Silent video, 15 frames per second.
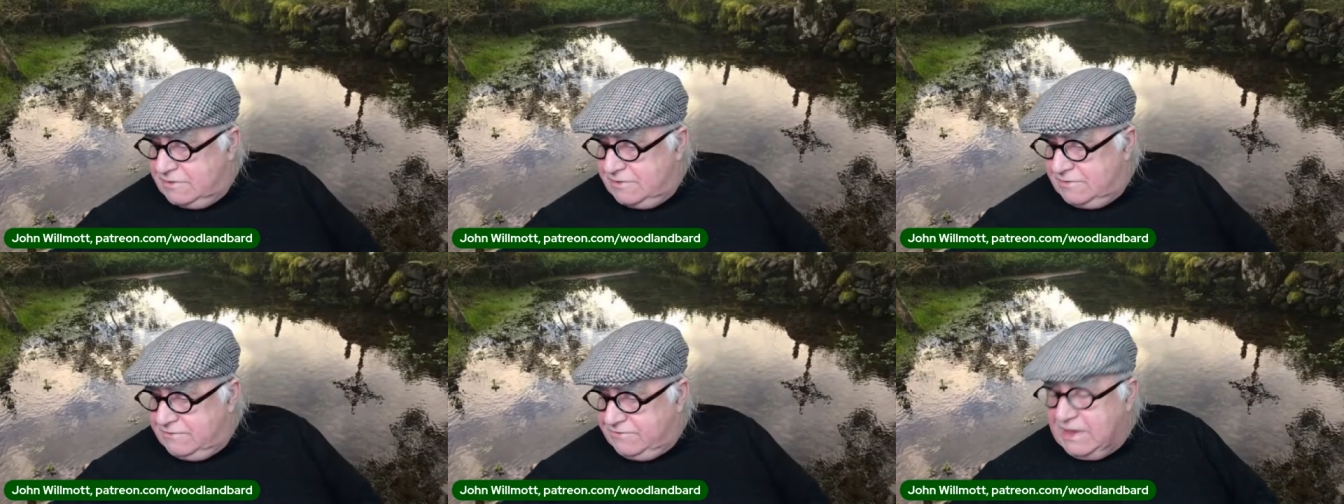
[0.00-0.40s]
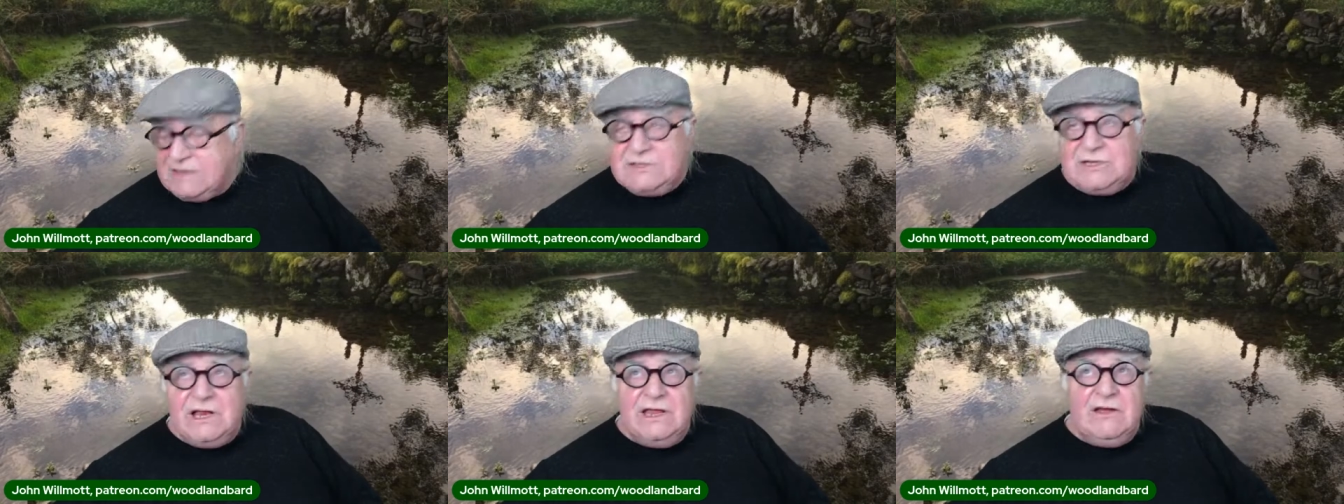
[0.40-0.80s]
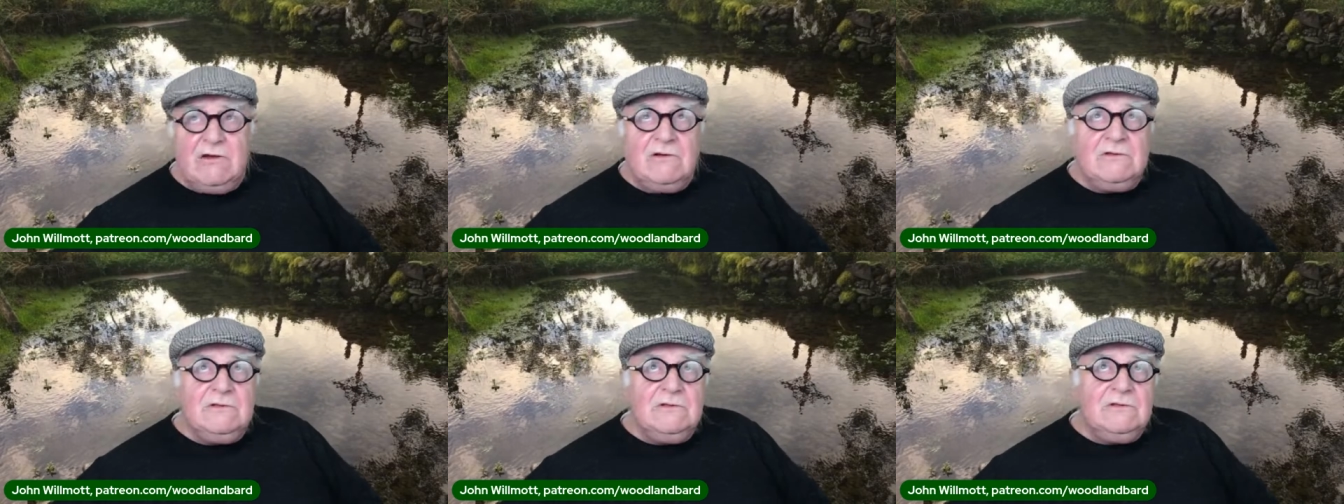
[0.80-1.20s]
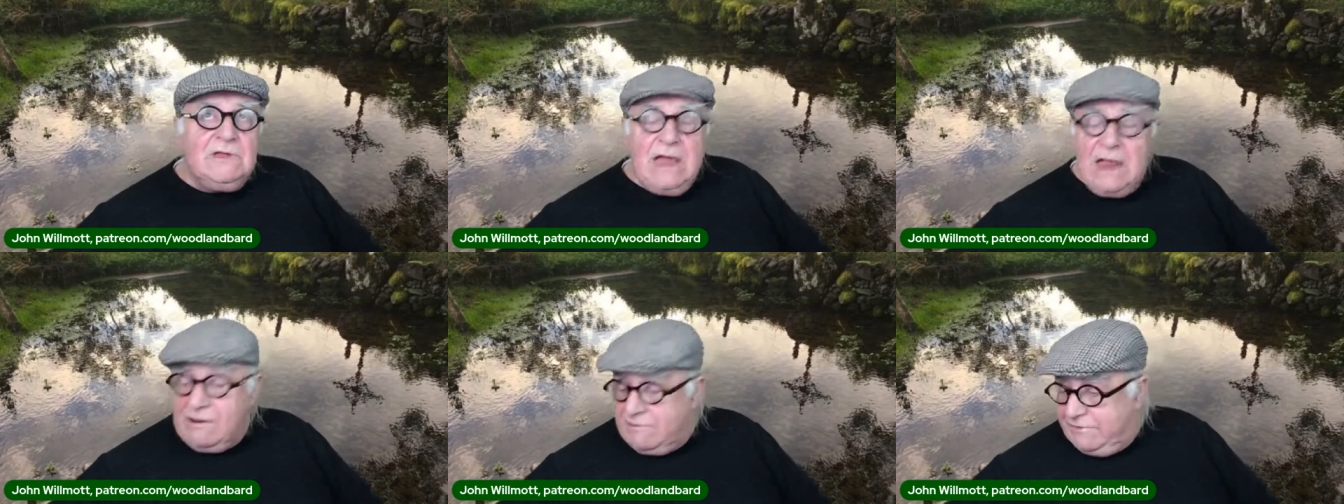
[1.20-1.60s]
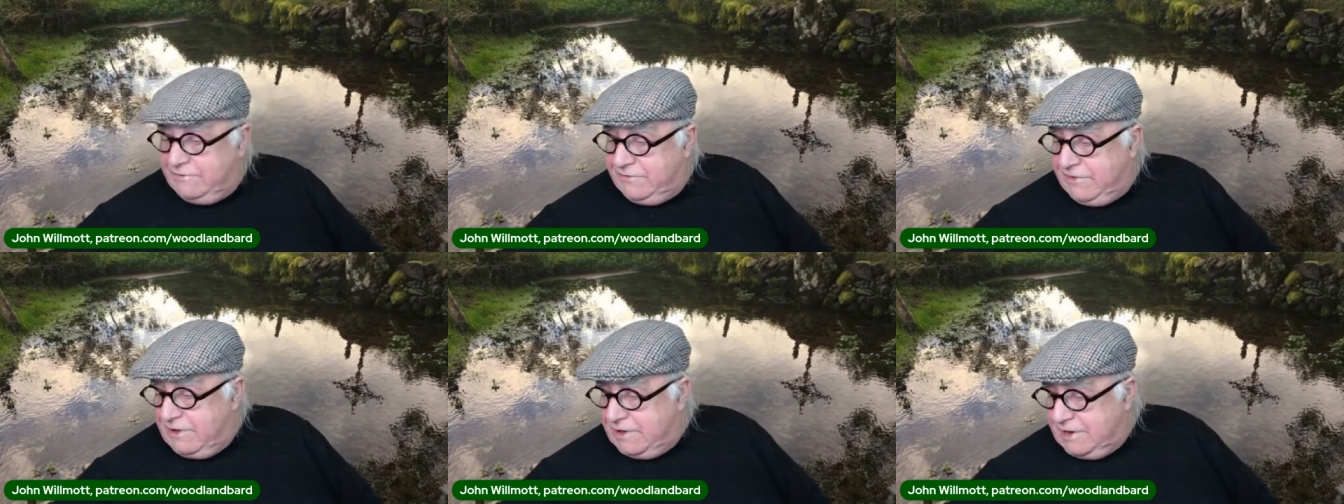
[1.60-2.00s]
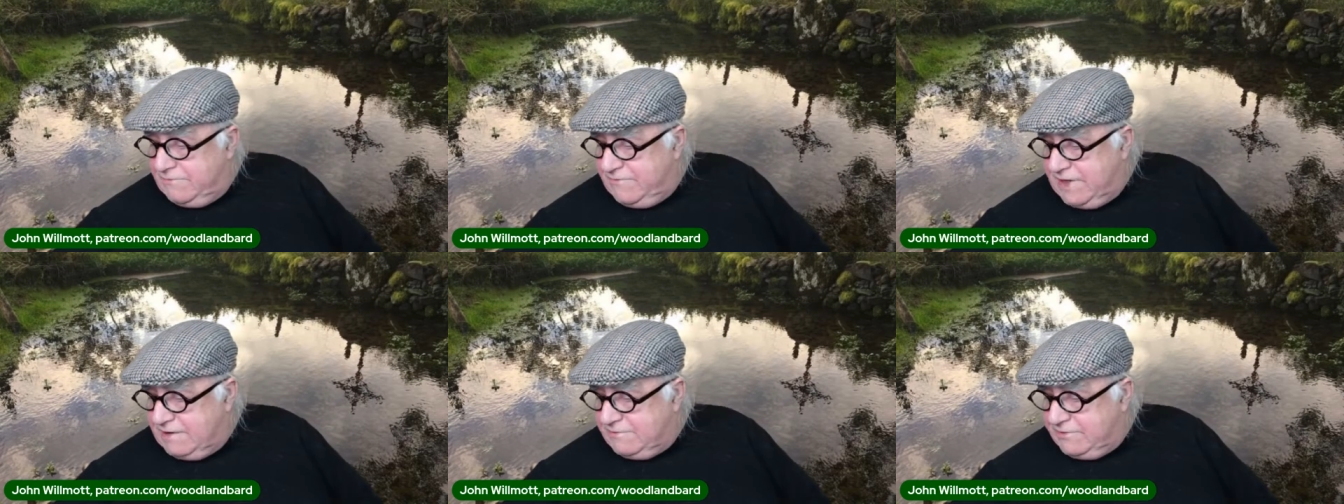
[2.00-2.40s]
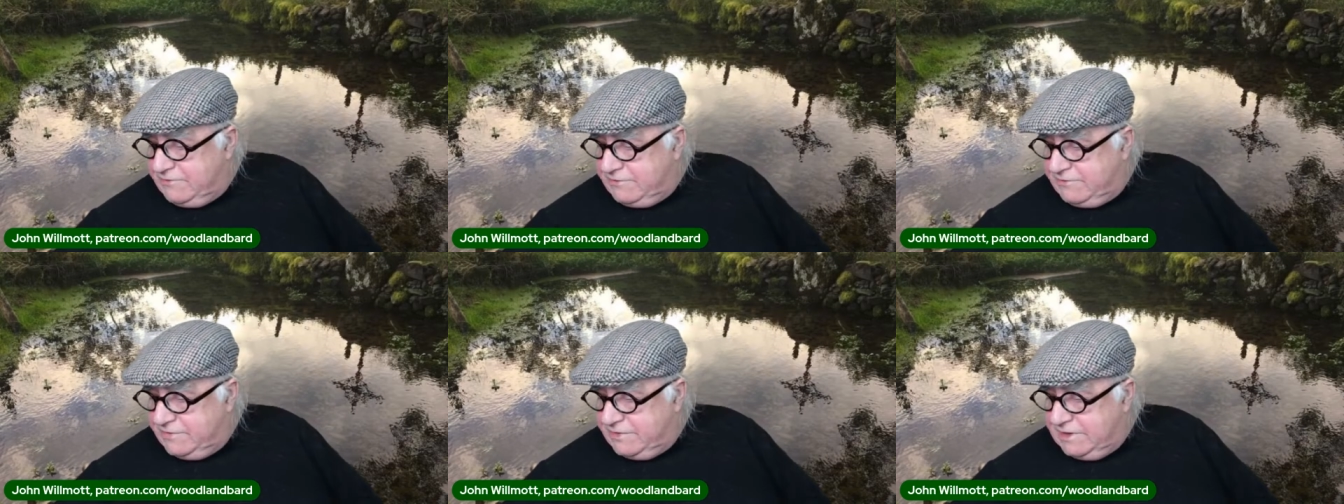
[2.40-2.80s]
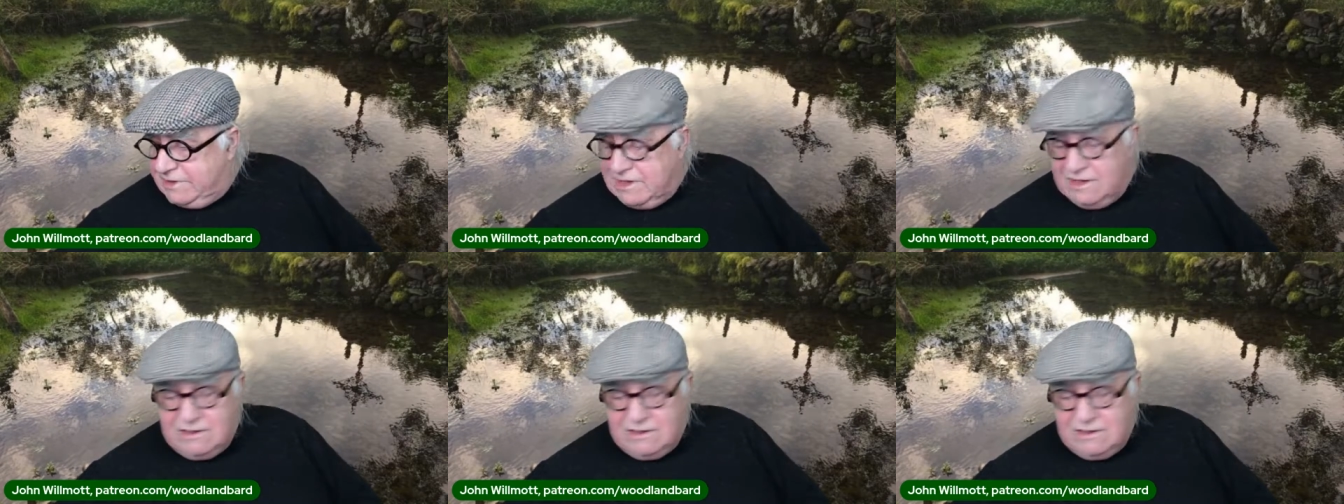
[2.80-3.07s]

that's actually on Harris, the Isle of Harris on the